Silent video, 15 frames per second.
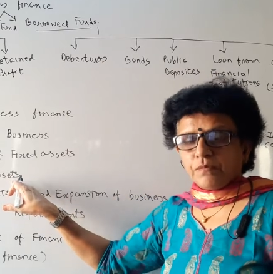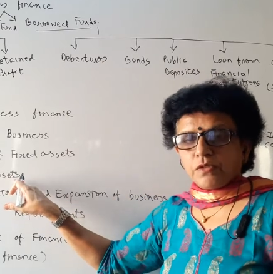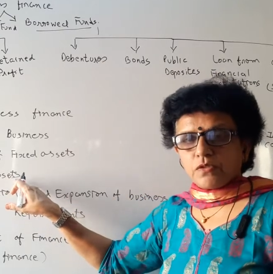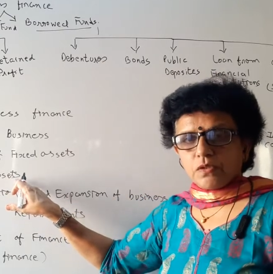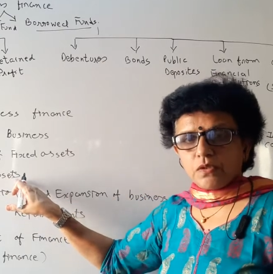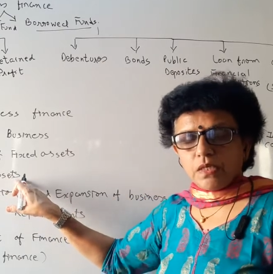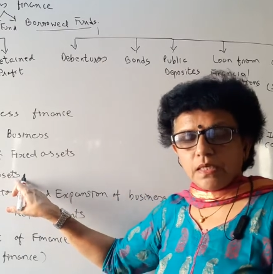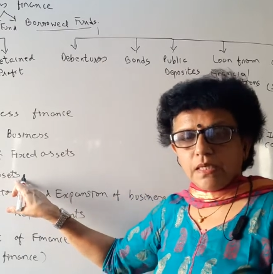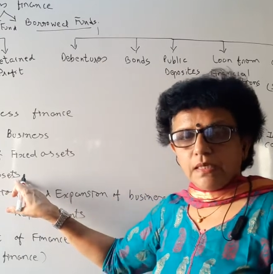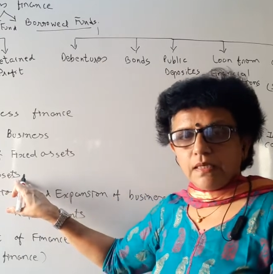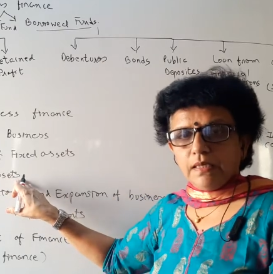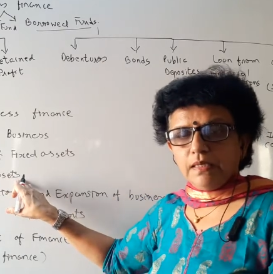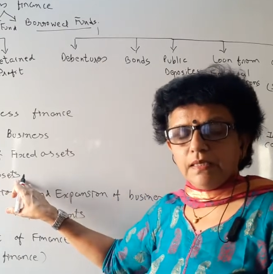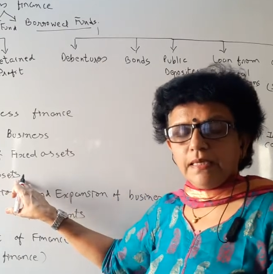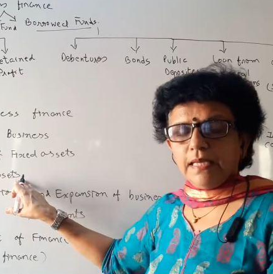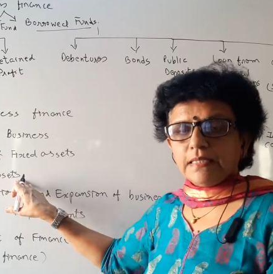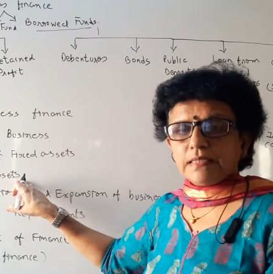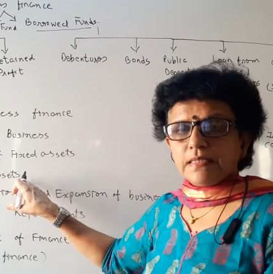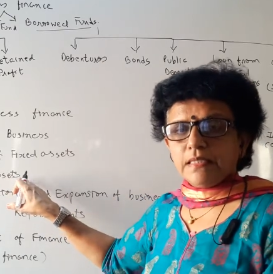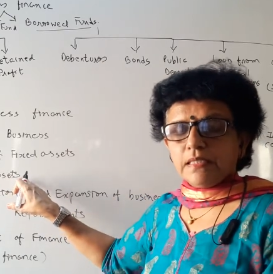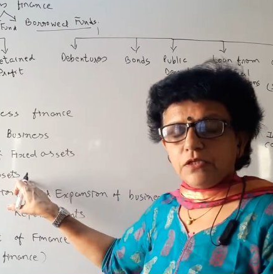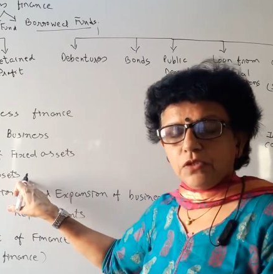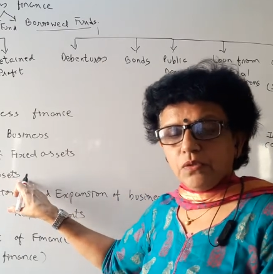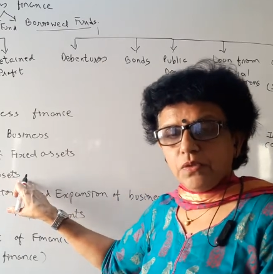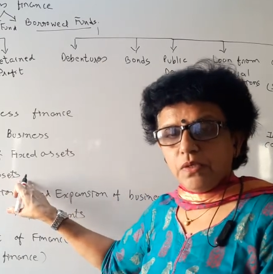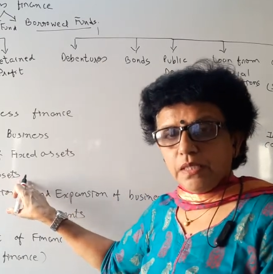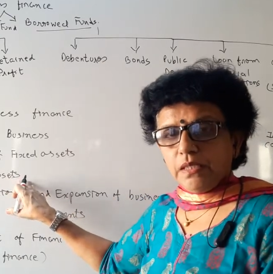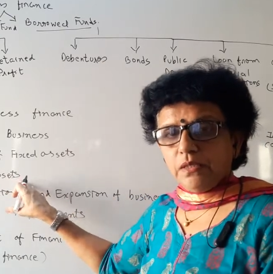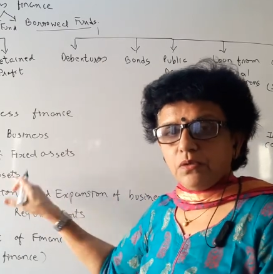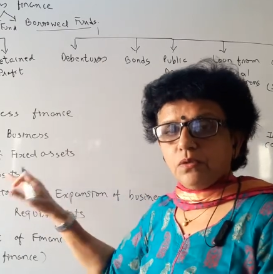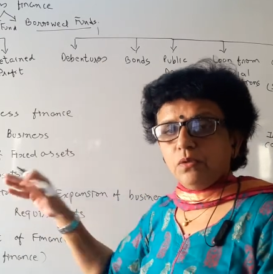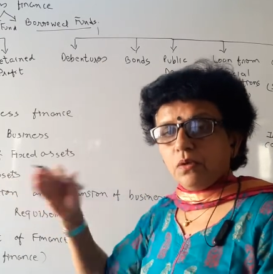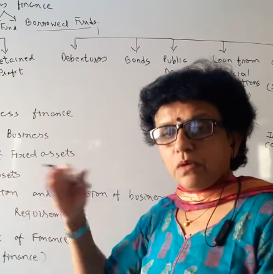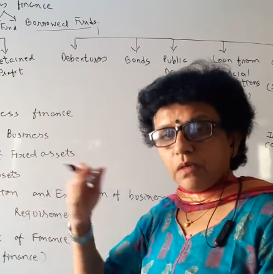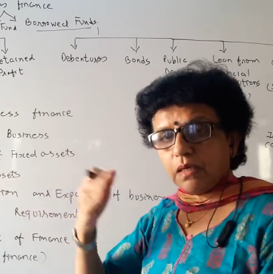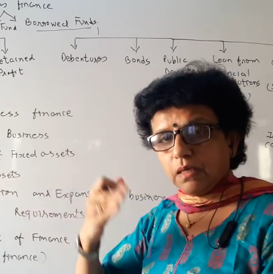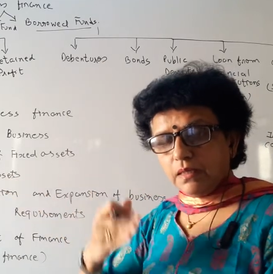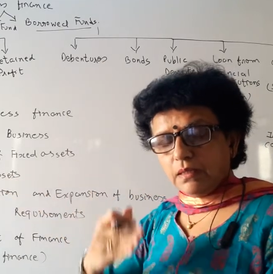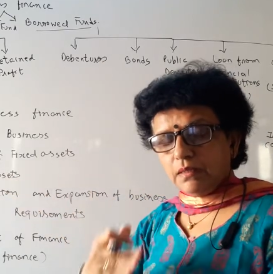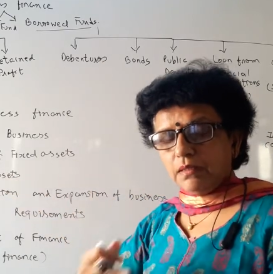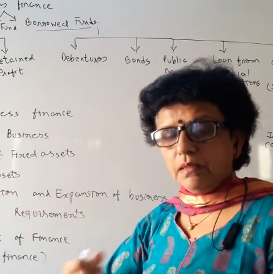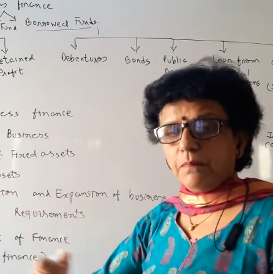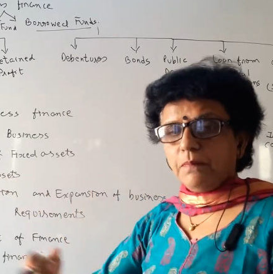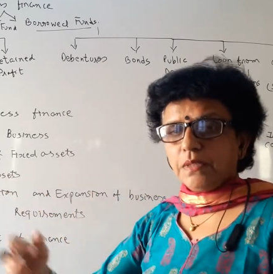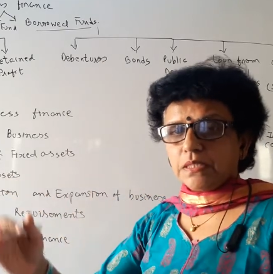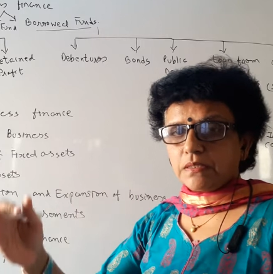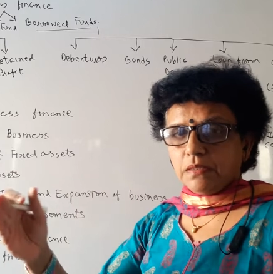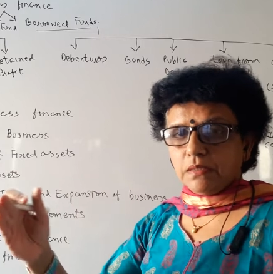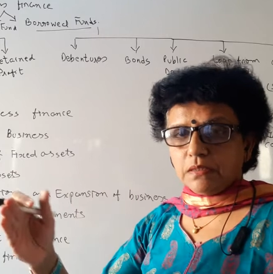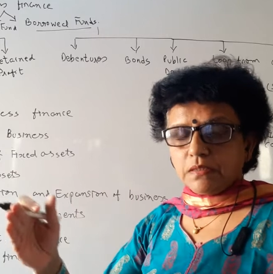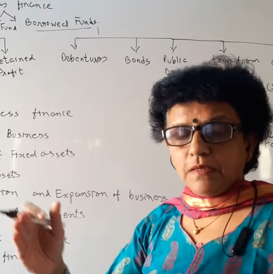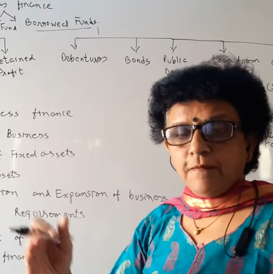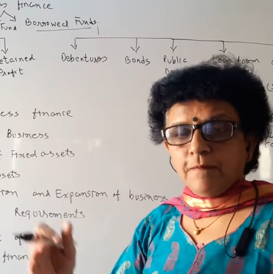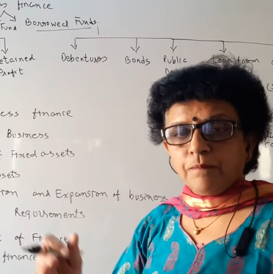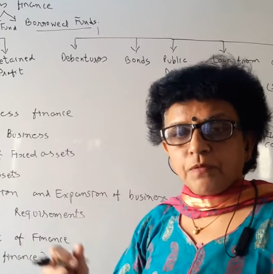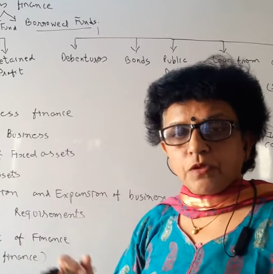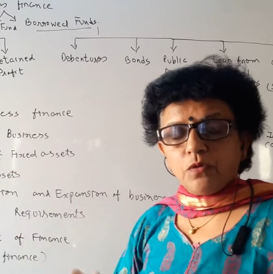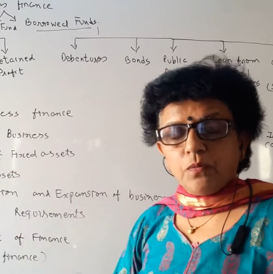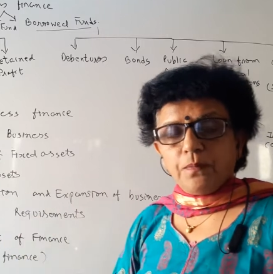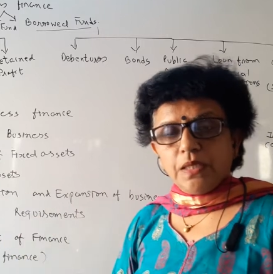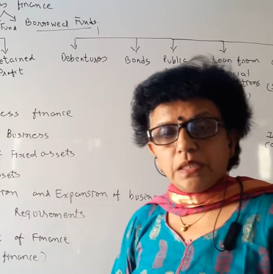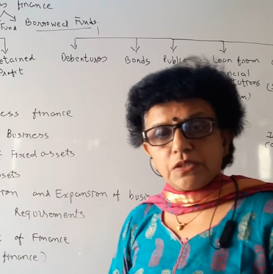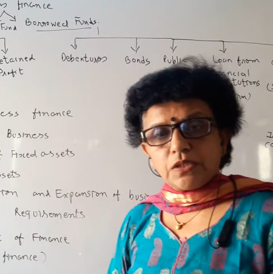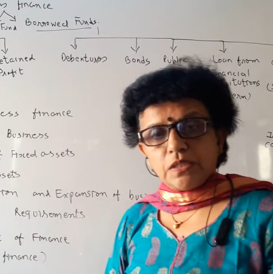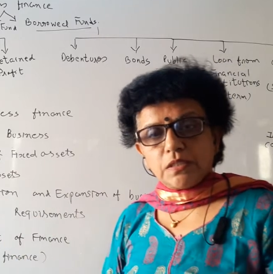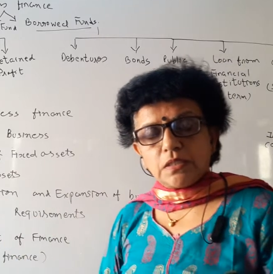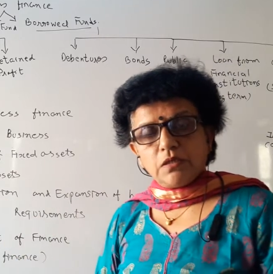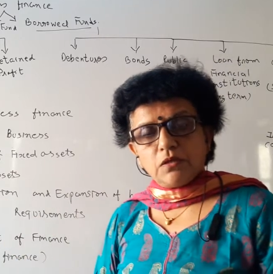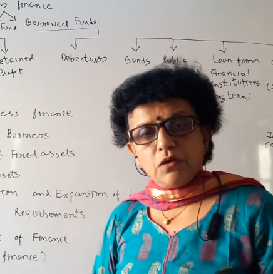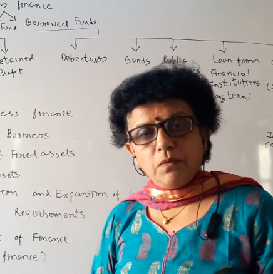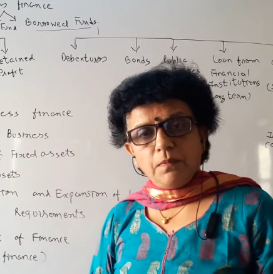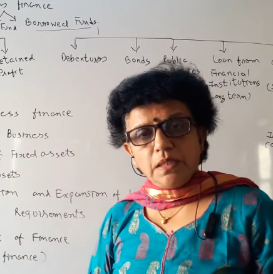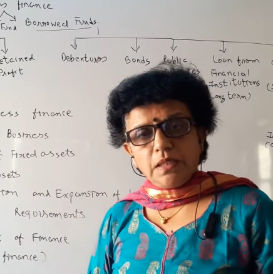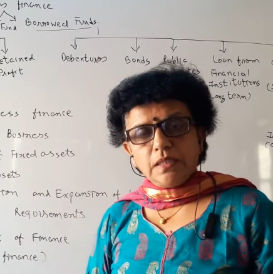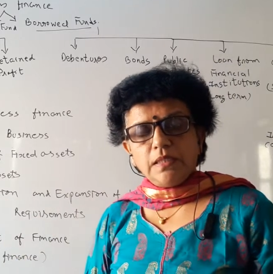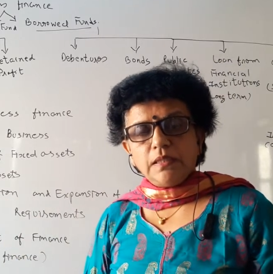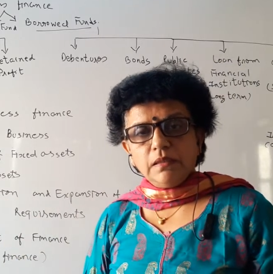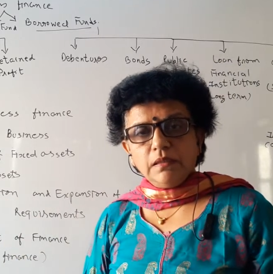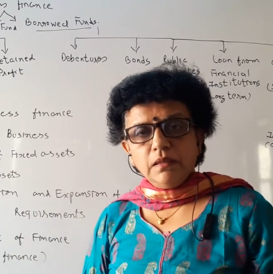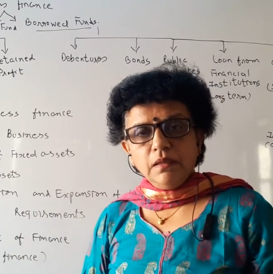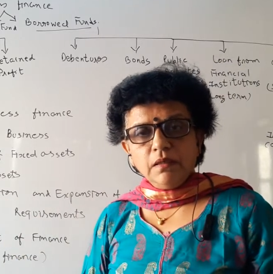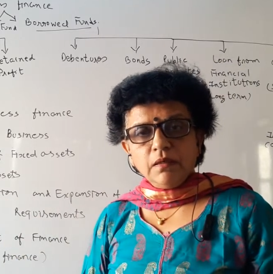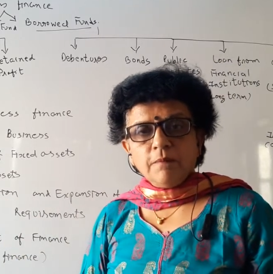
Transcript: So the current asset you need to run the business, to purchase the raw material,